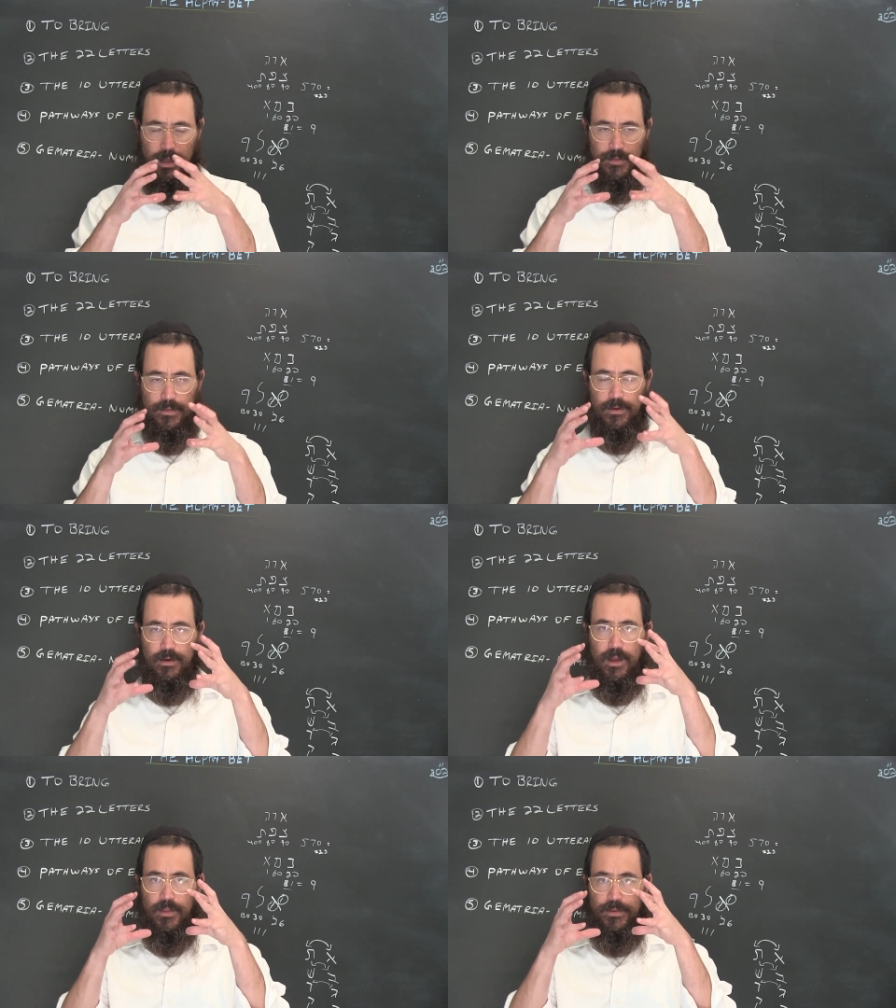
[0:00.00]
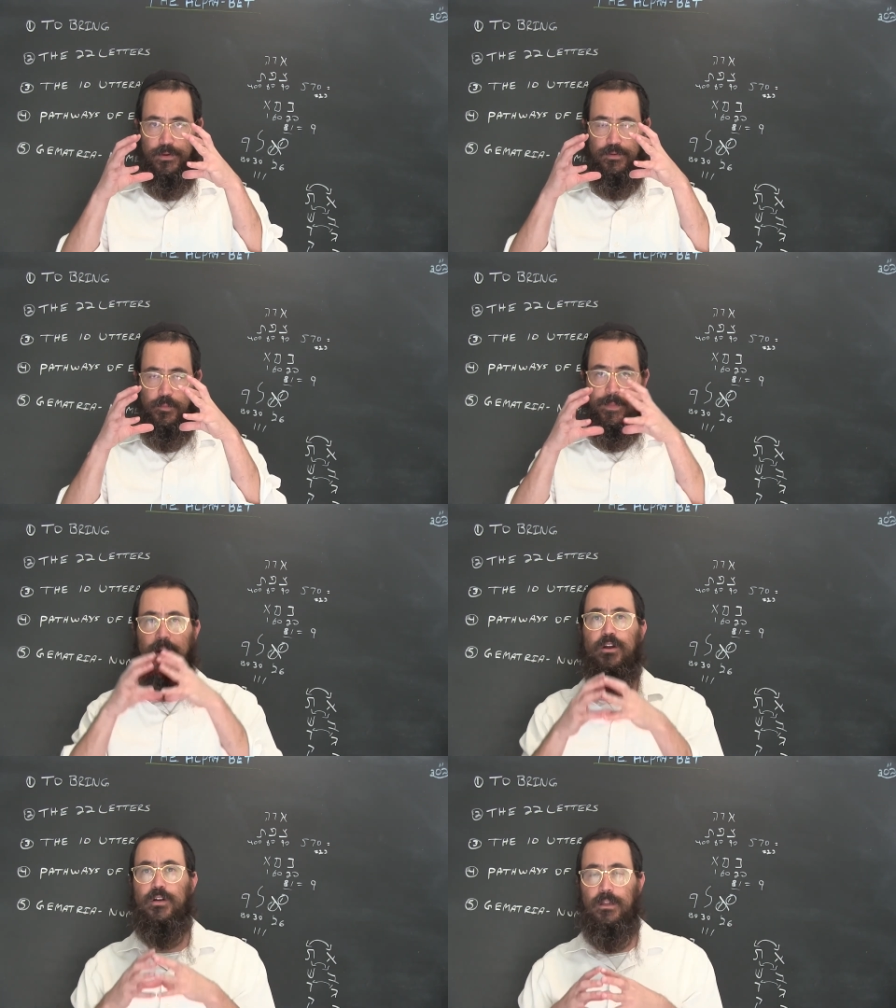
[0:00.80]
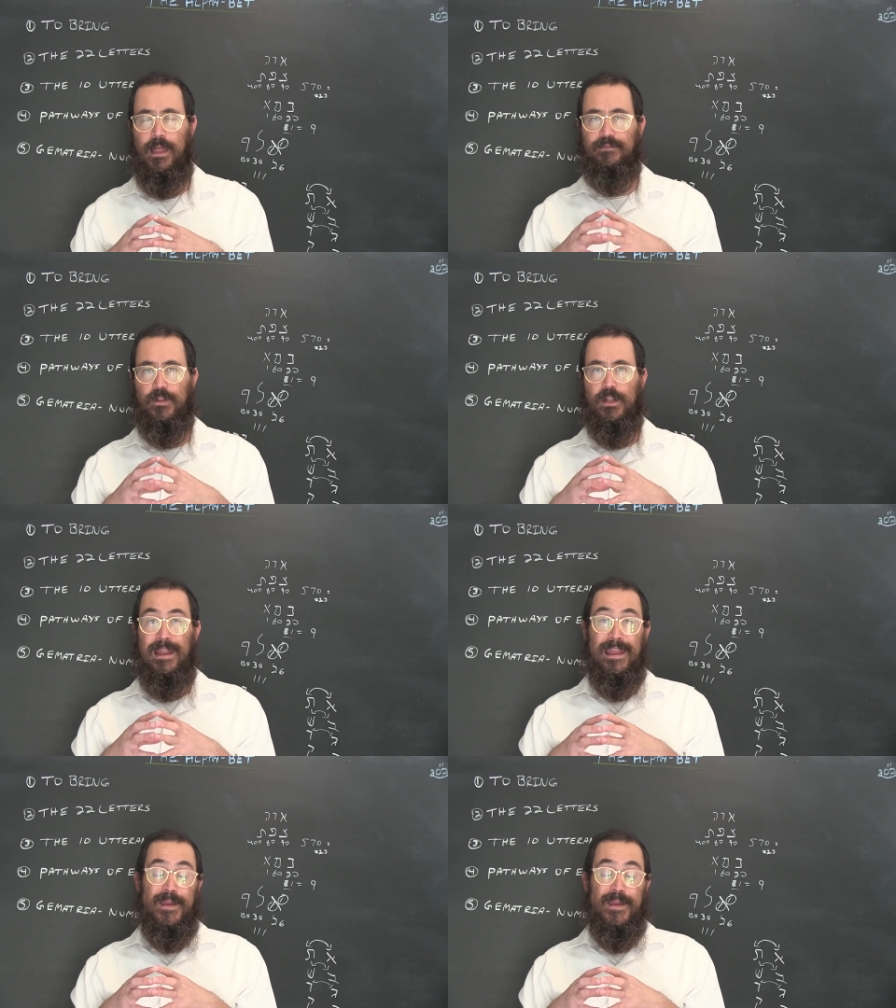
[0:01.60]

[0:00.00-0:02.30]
on their on their numerical level